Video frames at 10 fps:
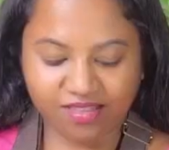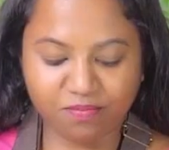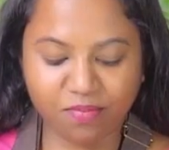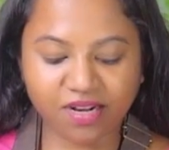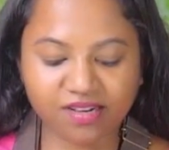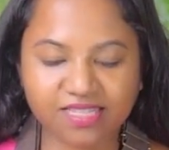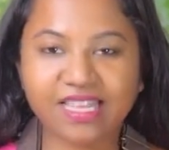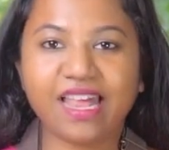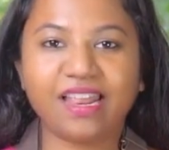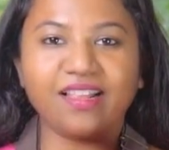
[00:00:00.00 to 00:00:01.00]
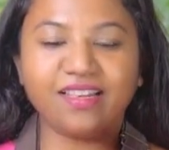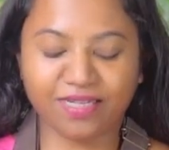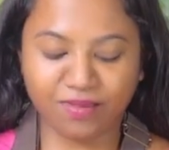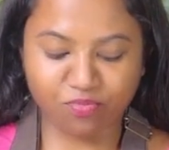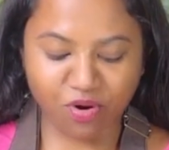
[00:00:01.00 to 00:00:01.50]
The butter is getting a
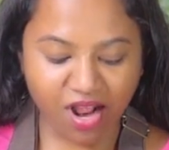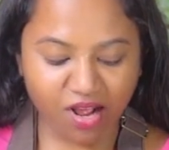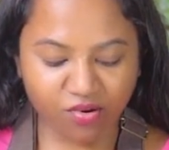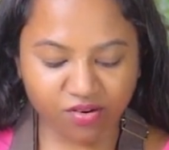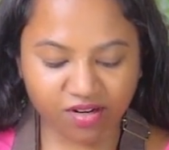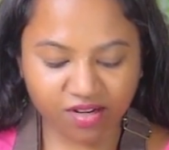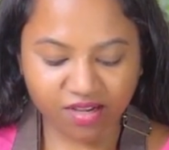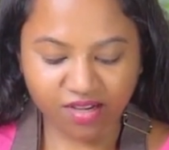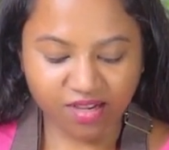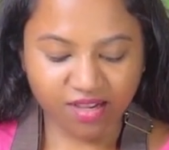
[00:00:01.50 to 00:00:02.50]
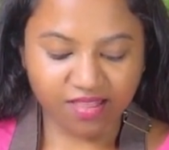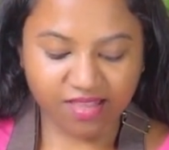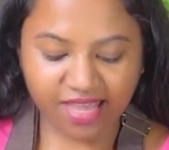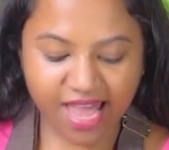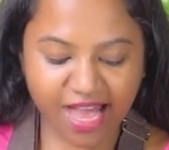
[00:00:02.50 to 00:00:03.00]
little brown. The
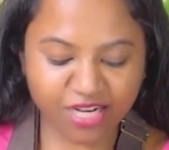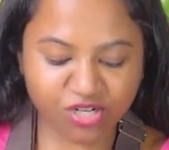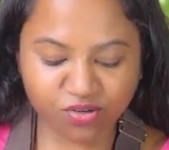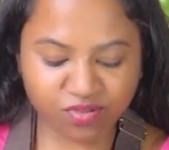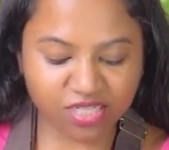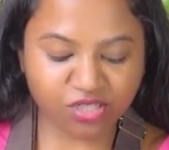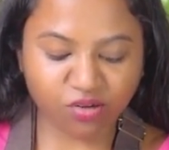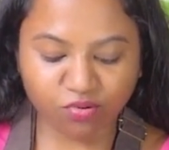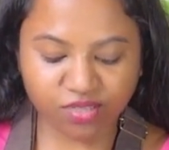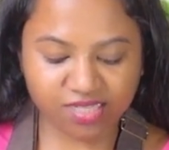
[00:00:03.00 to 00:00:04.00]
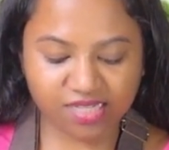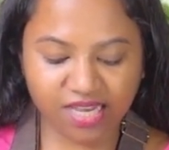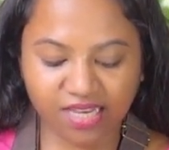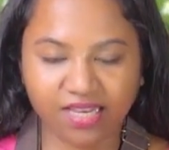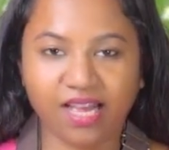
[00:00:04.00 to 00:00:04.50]
cashews are
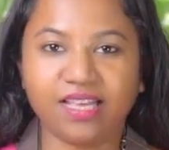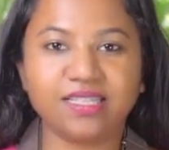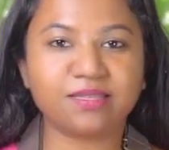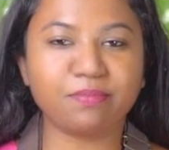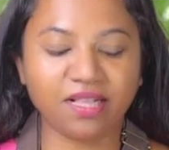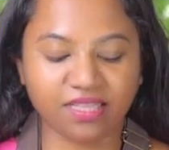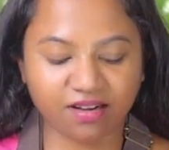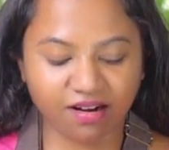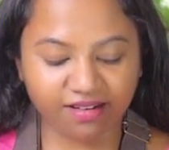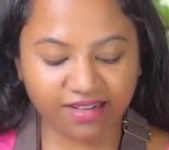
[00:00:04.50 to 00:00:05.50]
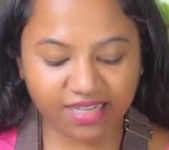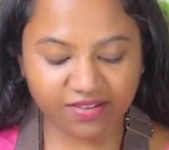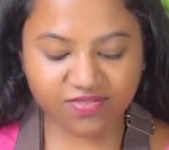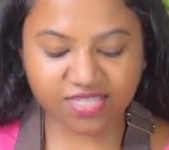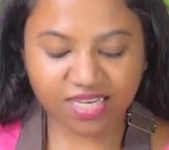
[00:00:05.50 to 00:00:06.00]
toasting. I can smell the curry
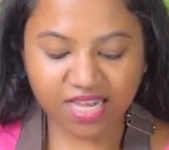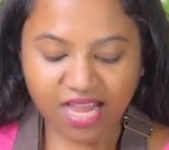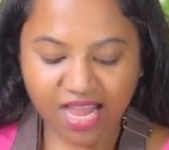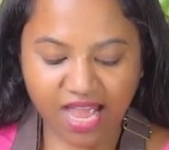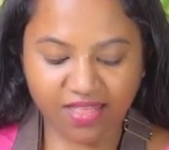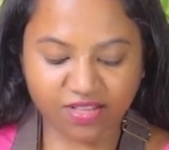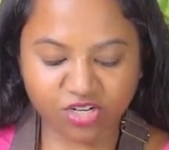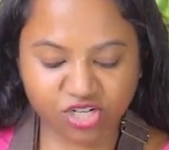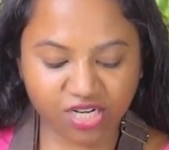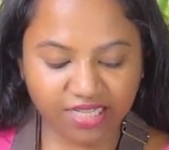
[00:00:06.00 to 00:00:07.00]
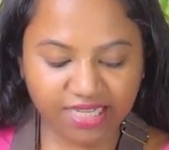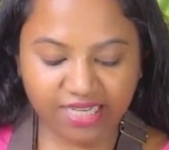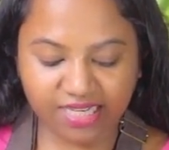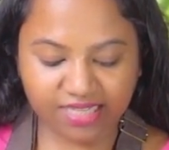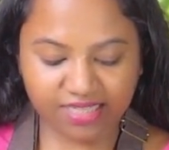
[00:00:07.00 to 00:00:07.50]
leaves and the
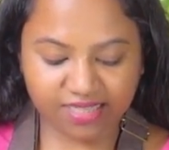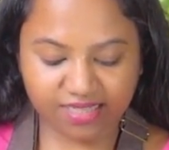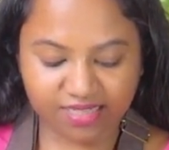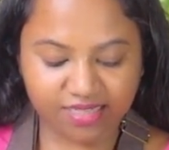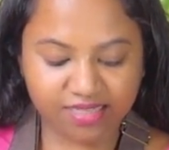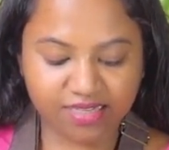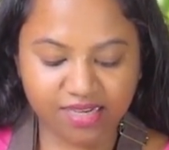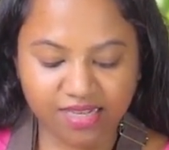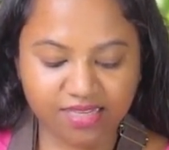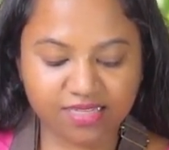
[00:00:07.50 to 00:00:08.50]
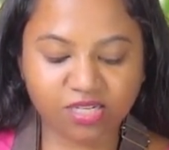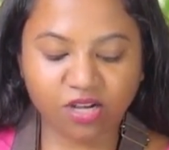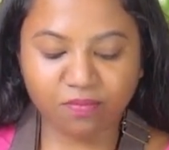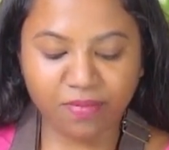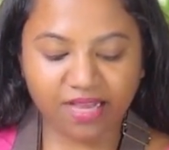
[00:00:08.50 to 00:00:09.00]
chili. This is
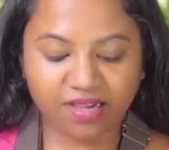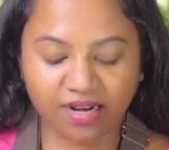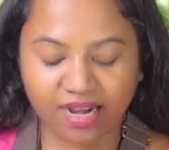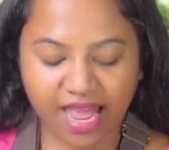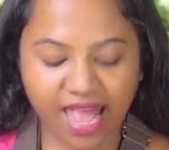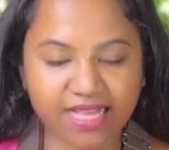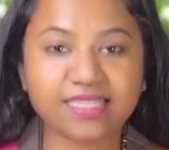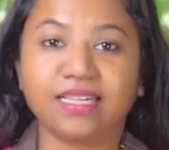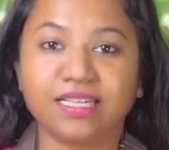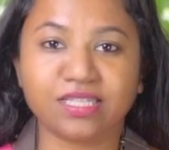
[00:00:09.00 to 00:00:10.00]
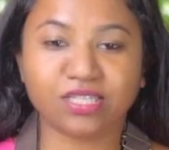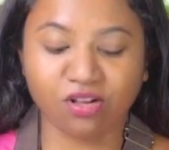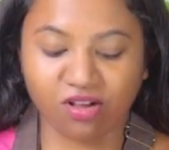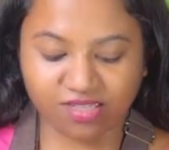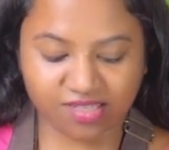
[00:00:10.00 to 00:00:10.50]
going to make it an excellent
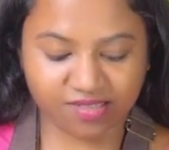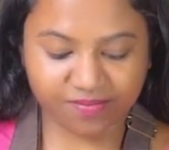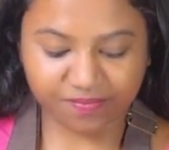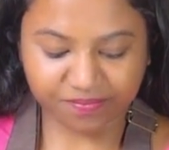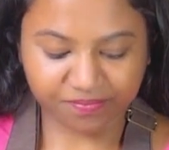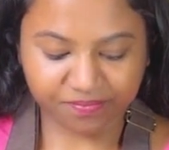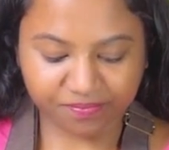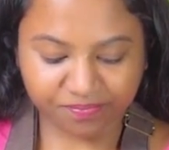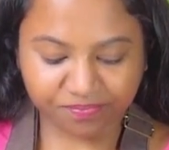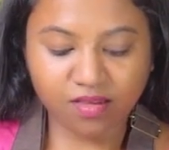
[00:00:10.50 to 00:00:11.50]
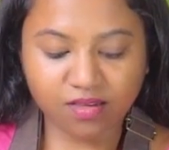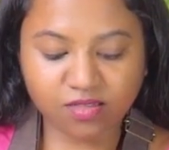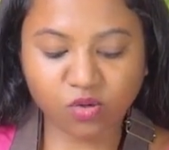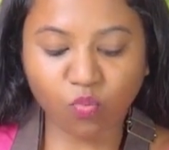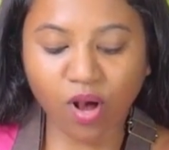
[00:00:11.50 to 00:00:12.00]
sauce.
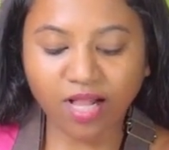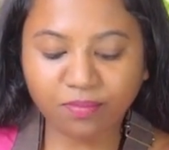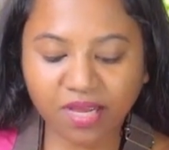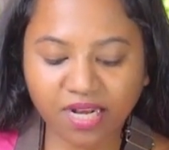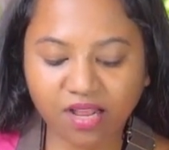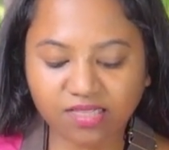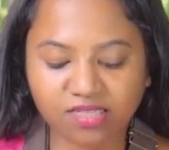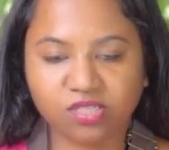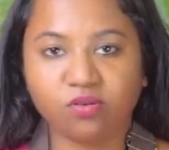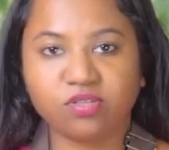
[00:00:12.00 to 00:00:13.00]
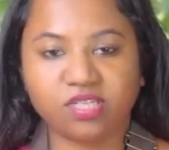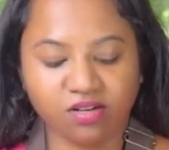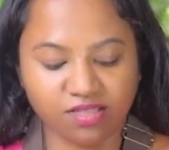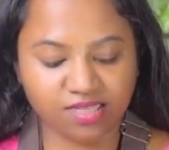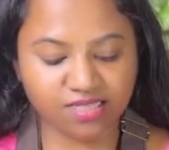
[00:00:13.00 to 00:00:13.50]
So while my nuts are toasting on the